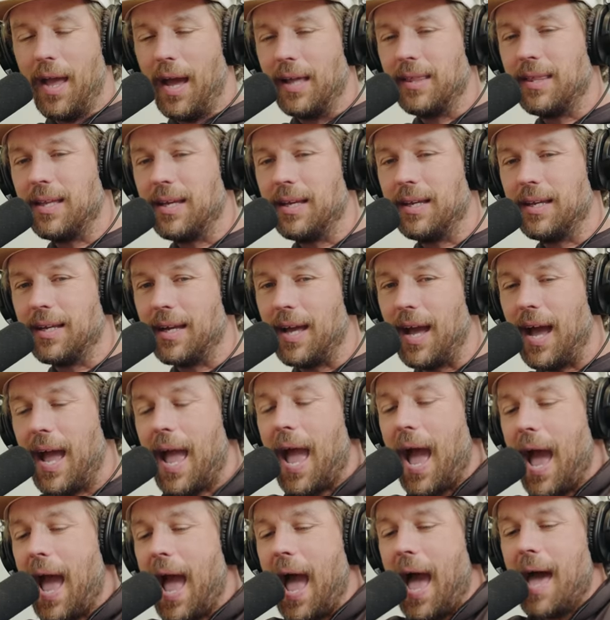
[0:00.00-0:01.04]
I think
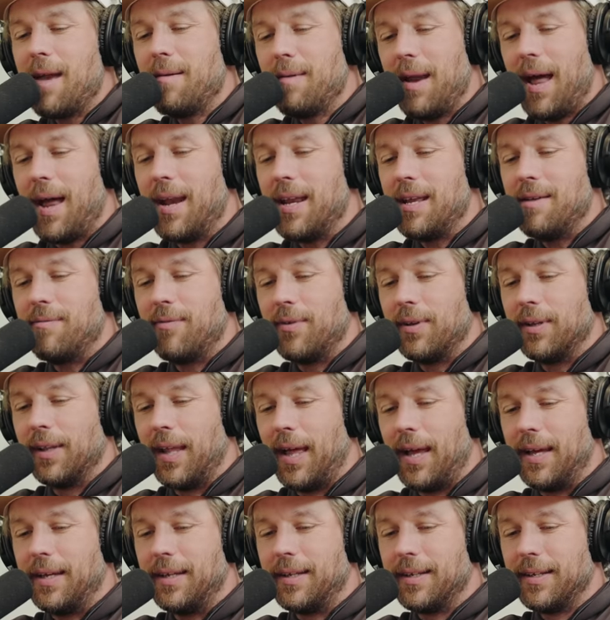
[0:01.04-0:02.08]
I, I'm not even
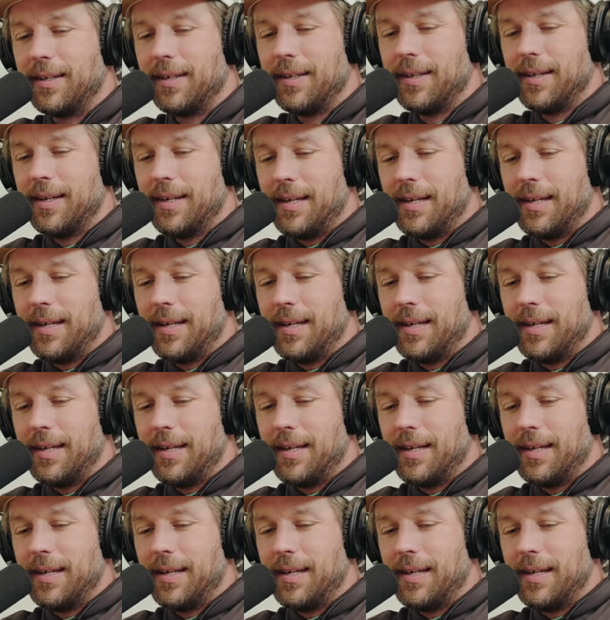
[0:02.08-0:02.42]
like,